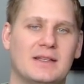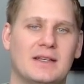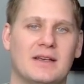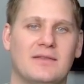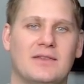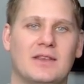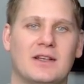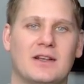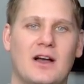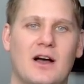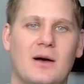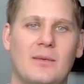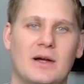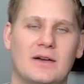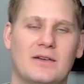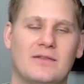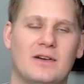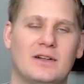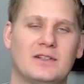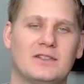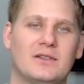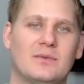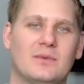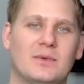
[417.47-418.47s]
If the callback
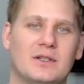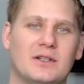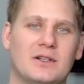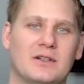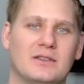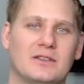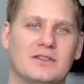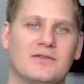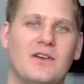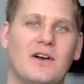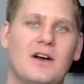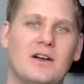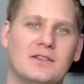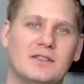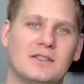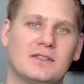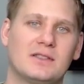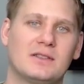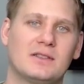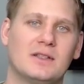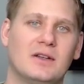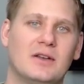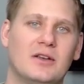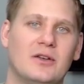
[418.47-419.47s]
function returns false,
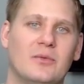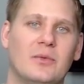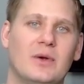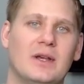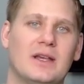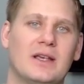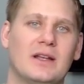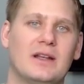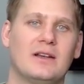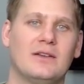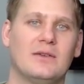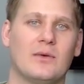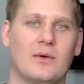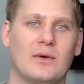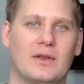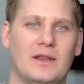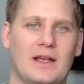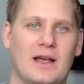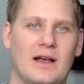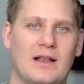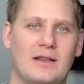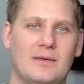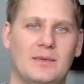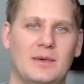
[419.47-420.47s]
we can ignore the
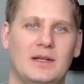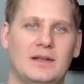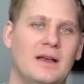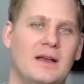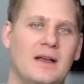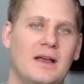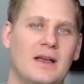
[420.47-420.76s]
element.